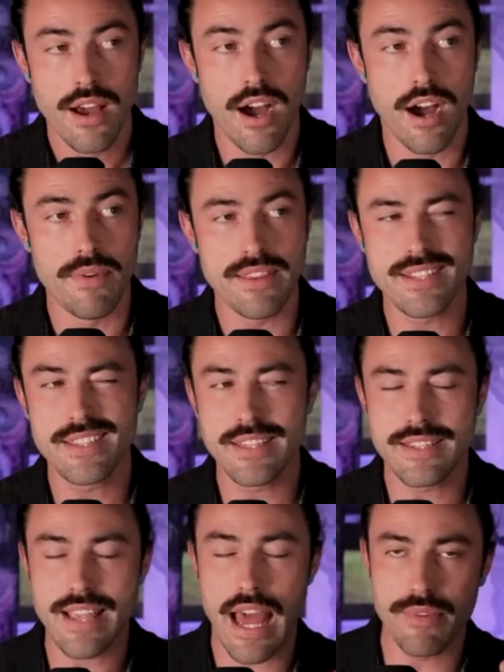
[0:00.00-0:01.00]
Um, and this is
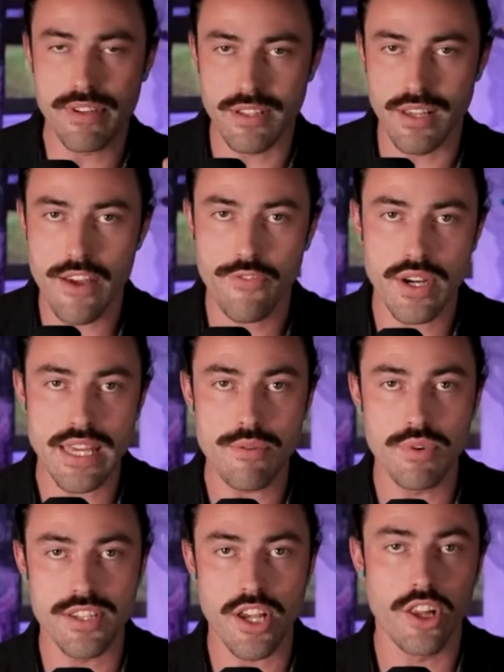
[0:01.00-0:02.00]
this time in his life when he
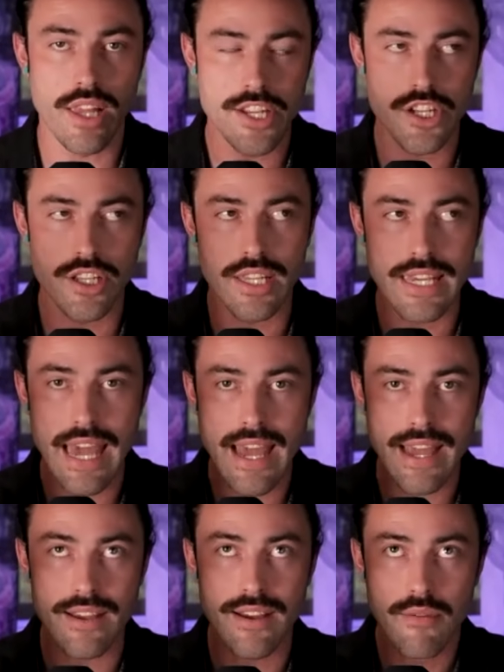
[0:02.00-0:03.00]
was allegedly
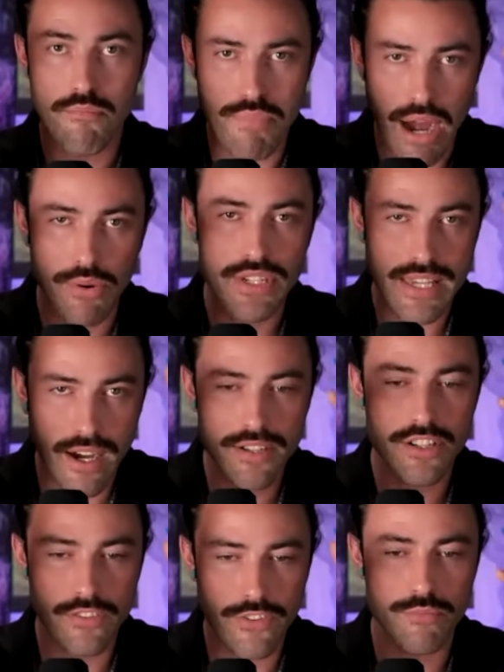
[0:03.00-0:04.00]
a bounty
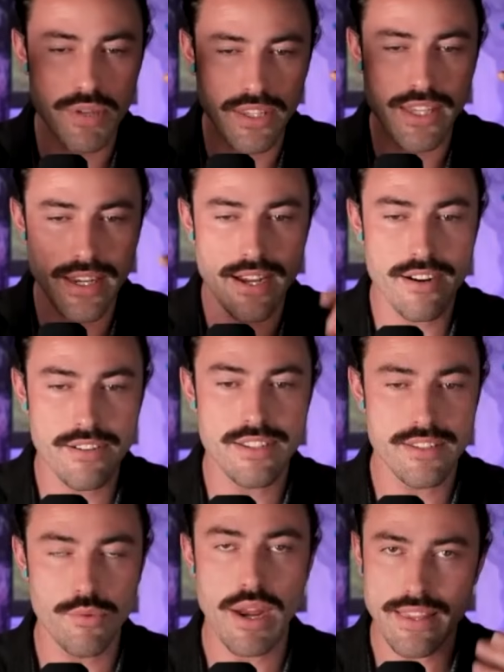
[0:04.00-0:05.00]
hunter for billionaires,
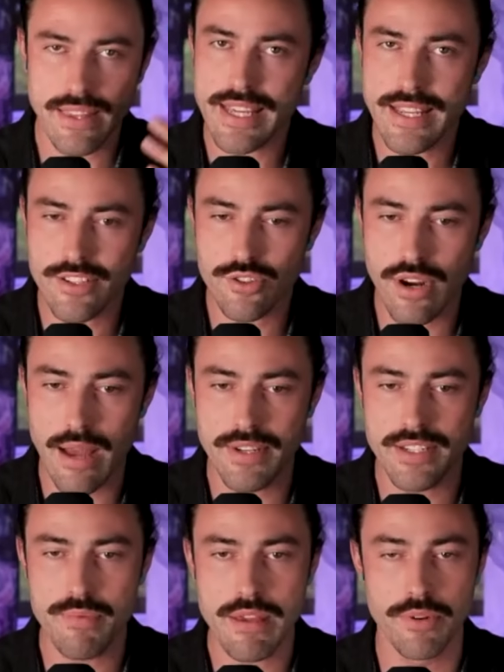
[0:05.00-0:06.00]
is the way that he described
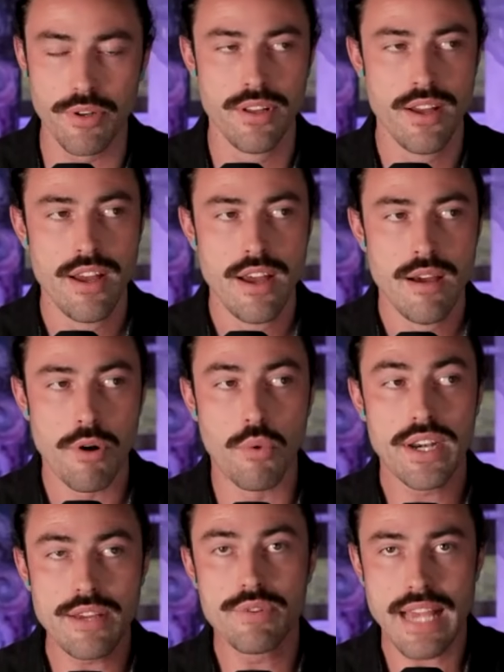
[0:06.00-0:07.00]
it to people. But
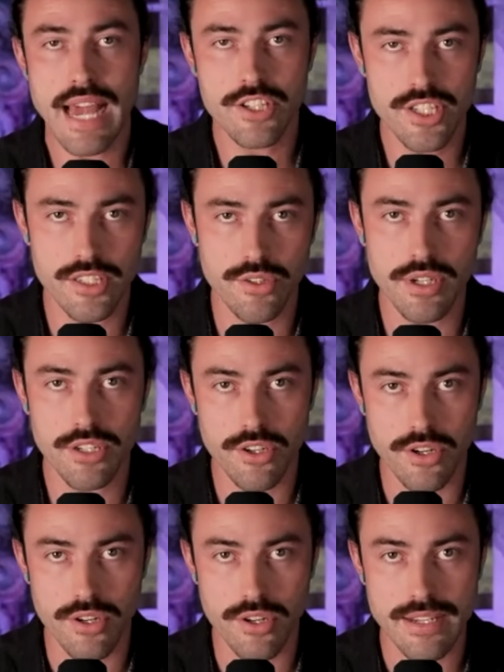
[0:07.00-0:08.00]
what he was actually doing
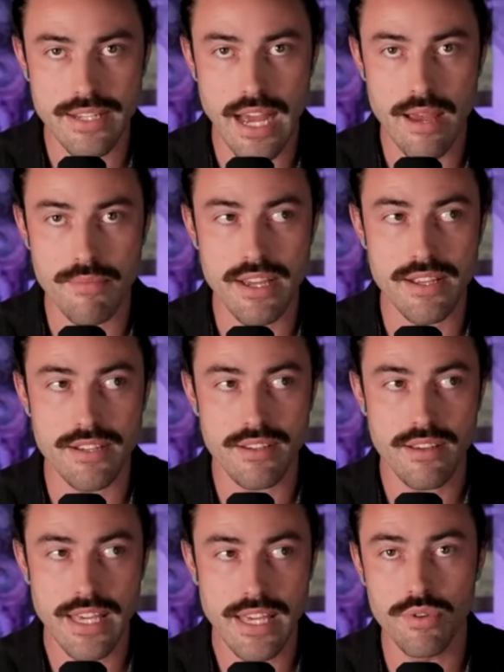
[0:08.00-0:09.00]
during that time is
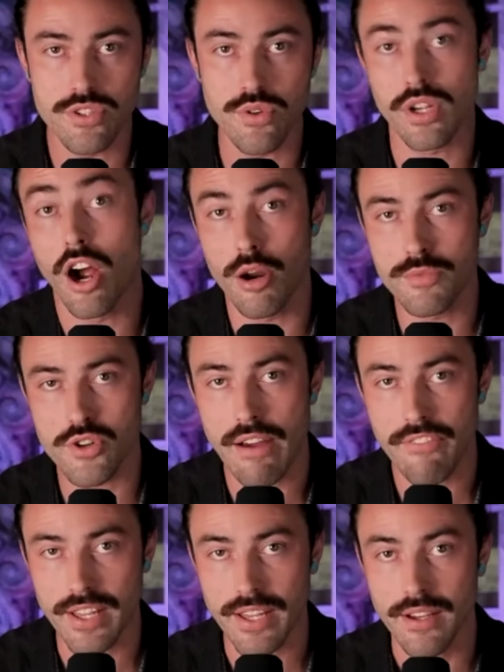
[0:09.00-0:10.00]
he was doing arms
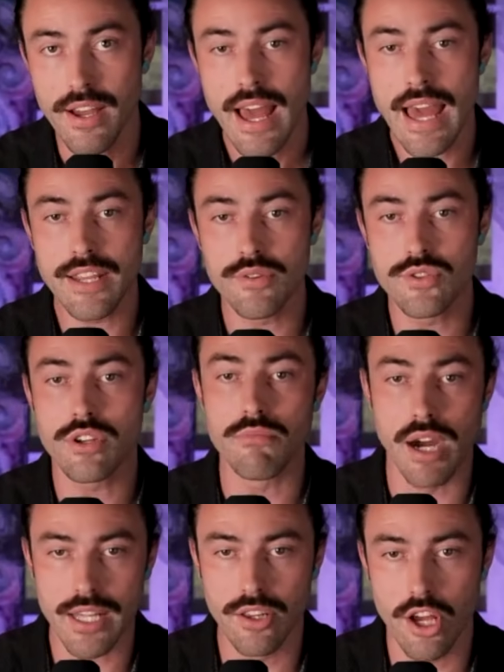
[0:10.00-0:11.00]
trafficking and he was doing
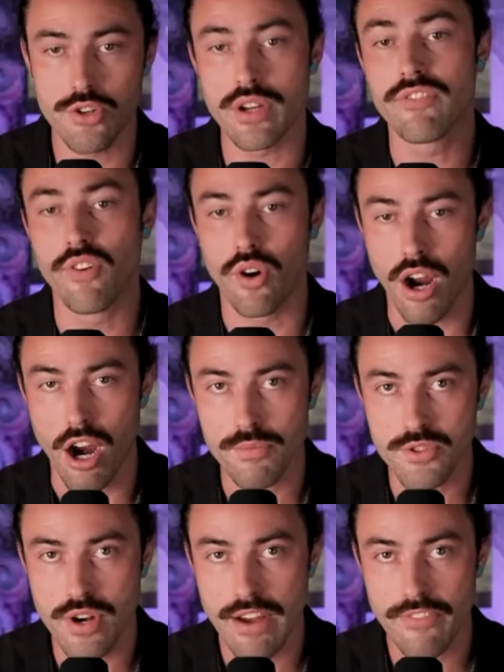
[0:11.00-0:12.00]
money laundering for
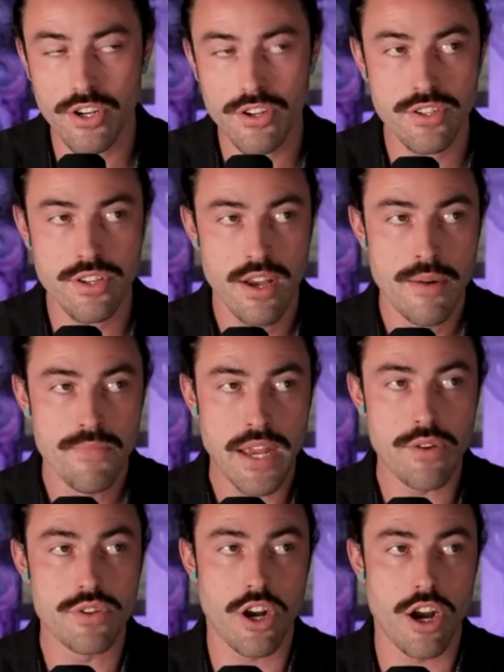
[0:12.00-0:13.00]
arms traffickers. And
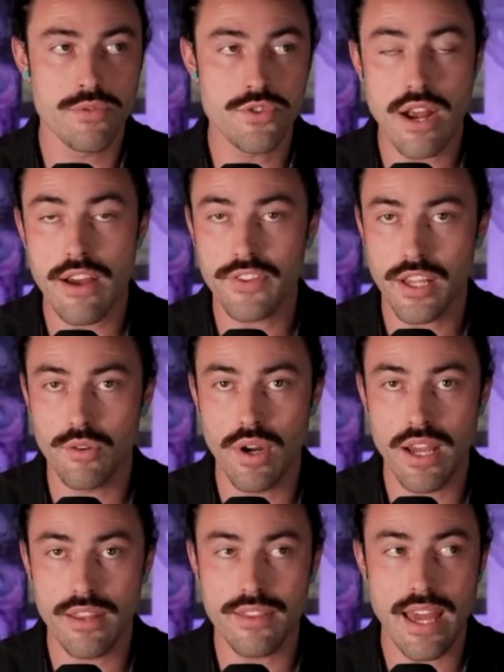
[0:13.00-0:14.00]
he was arms trafficking
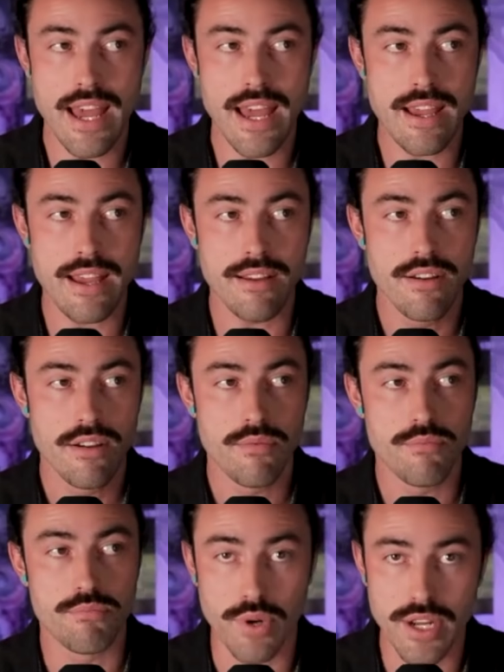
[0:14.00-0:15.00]
with a
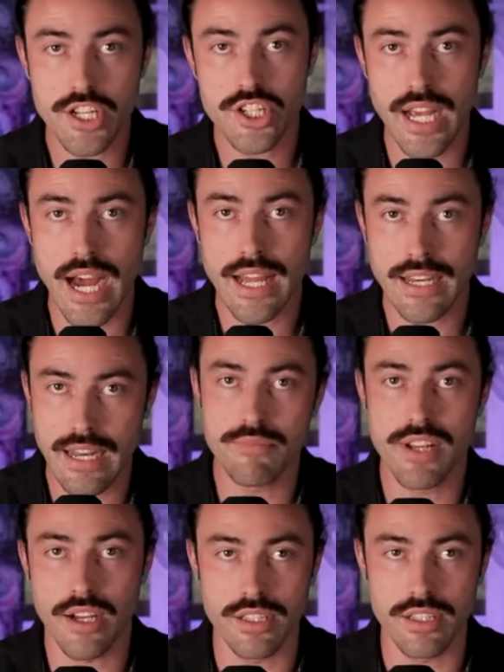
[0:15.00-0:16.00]
British guy
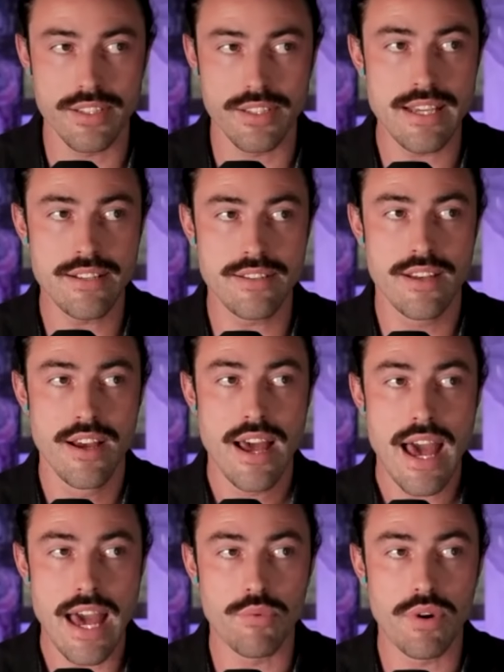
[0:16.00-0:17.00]
named Douglas Leese
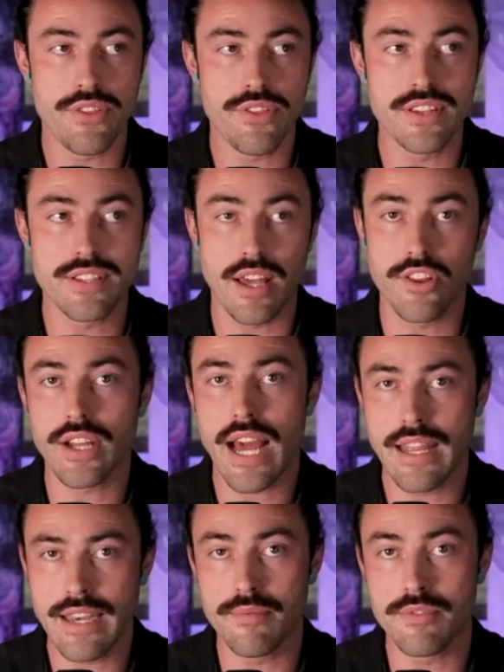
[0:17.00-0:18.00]
and with this other
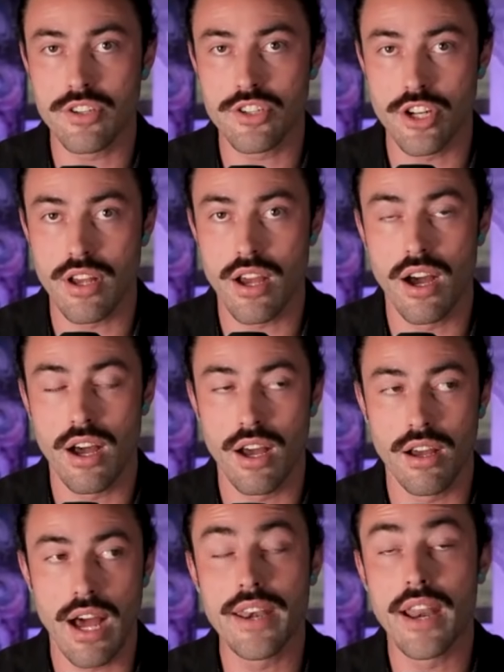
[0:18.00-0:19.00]
guy named
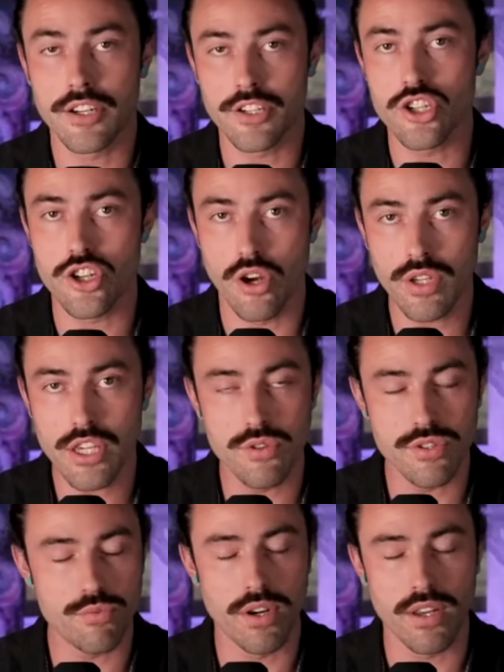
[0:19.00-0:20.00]
uh, Adnan Khashoggi,
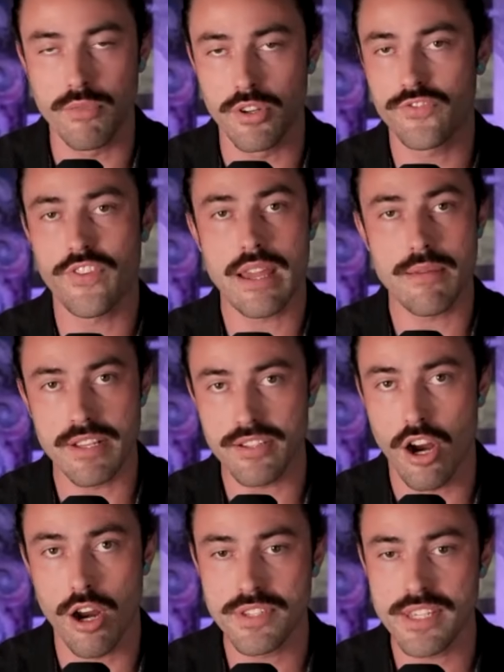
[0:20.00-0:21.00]
who's one of the most famous
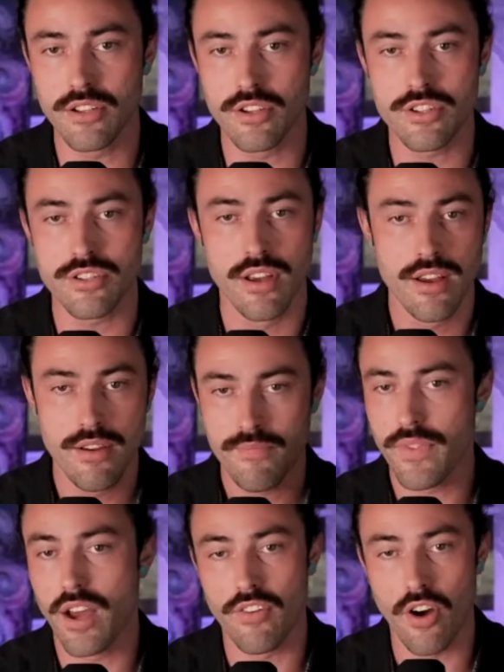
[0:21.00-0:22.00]
arms dealers
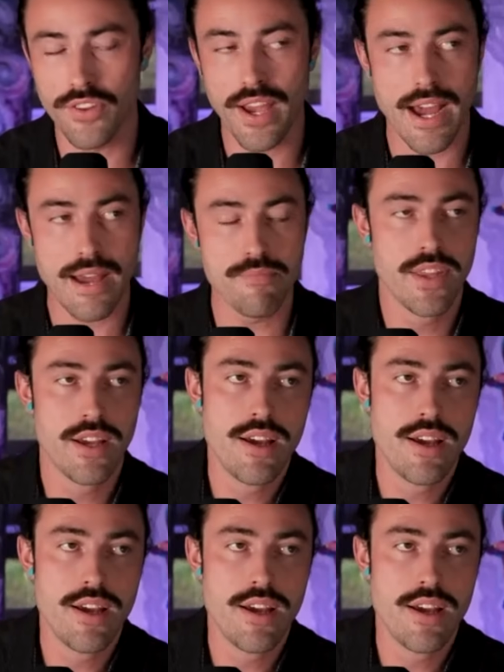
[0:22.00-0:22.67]
of all time.